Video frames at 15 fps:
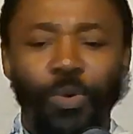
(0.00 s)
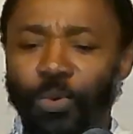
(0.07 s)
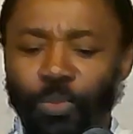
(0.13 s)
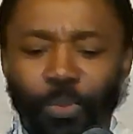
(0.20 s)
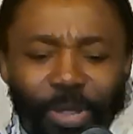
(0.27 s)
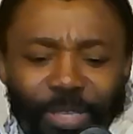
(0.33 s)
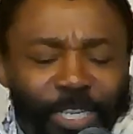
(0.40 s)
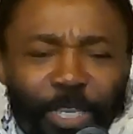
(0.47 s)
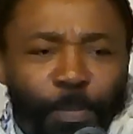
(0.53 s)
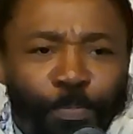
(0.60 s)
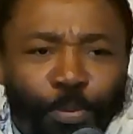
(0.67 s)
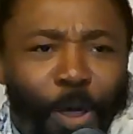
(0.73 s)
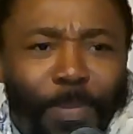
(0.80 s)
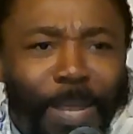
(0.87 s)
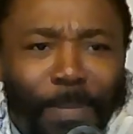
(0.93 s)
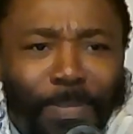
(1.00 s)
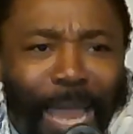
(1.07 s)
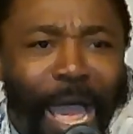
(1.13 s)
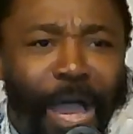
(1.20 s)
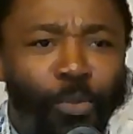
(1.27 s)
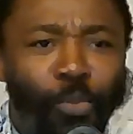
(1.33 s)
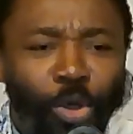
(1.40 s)
What is the problem
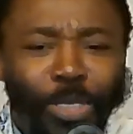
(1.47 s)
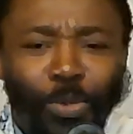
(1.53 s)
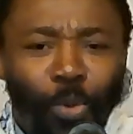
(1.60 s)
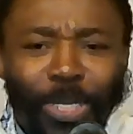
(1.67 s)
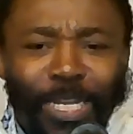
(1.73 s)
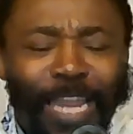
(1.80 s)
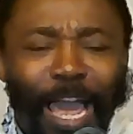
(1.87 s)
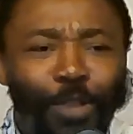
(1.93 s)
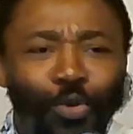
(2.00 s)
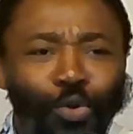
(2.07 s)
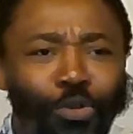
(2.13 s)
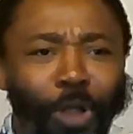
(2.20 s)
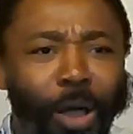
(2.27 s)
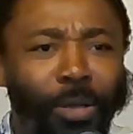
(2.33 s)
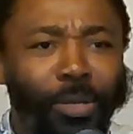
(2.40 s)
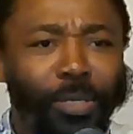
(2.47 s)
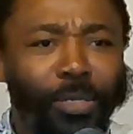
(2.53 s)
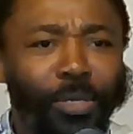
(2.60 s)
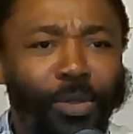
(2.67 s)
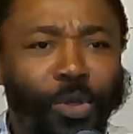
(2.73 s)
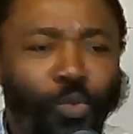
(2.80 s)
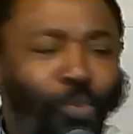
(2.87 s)
now? What did I do wrong?
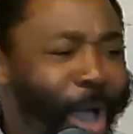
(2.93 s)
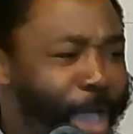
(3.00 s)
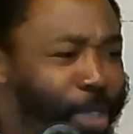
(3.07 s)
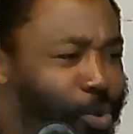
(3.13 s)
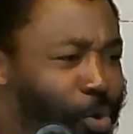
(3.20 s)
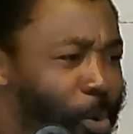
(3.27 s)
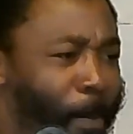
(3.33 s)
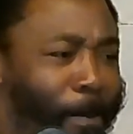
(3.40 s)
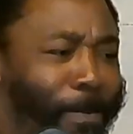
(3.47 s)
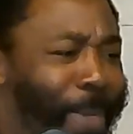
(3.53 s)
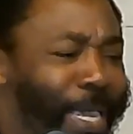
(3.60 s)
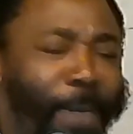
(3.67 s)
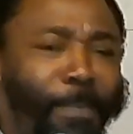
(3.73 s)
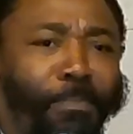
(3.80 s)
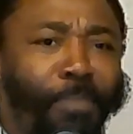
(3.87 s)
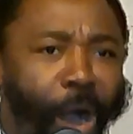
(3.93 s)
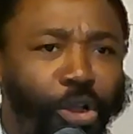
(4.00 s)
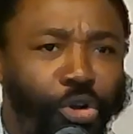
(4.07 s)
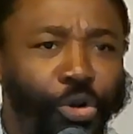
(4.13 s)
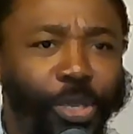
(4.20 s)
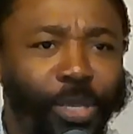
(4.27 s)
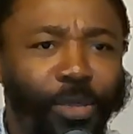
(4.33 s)
Why are you making
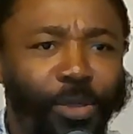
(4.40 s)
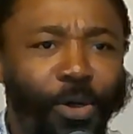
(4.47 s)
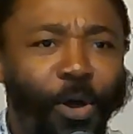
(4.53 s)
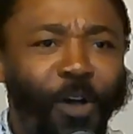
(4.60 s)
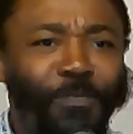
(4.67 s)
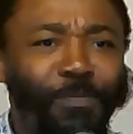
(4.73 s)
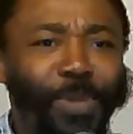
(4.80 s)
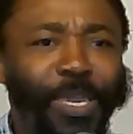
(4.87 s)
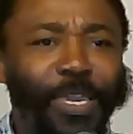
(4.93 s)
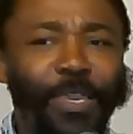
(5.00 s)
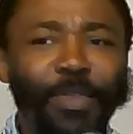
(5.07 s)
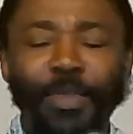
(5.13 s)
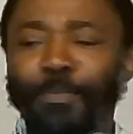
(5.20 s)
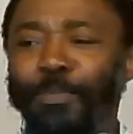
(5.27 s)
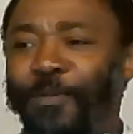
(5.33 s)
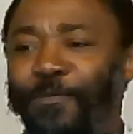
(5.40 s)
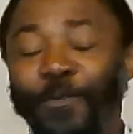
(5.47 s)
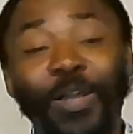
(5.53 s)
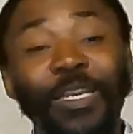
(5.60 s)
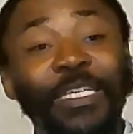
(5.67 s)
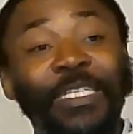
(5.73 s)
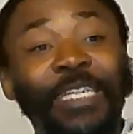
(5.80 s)
mockery of me
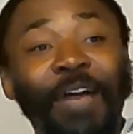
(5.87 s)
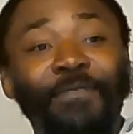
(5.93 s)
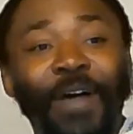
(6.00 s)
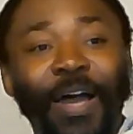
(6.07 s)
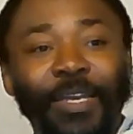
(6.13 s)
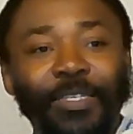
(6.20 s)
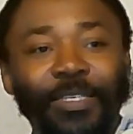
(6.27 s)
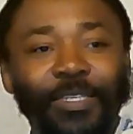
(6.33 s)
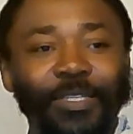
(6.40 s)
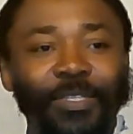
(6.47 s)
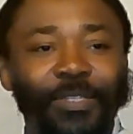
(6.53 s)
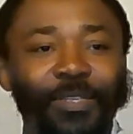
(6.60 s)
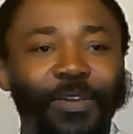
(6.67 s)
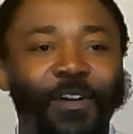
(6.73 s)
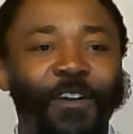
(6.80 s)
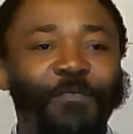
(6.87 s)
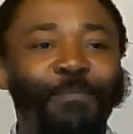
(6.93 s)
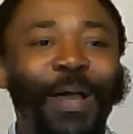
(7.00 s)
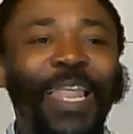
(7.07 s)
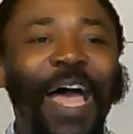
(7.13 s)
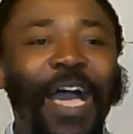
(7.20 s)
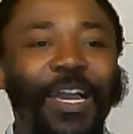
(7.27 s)
before the servant of
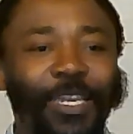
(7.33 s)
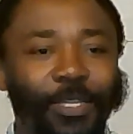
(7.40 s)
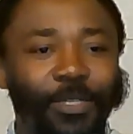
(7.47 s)
Balak?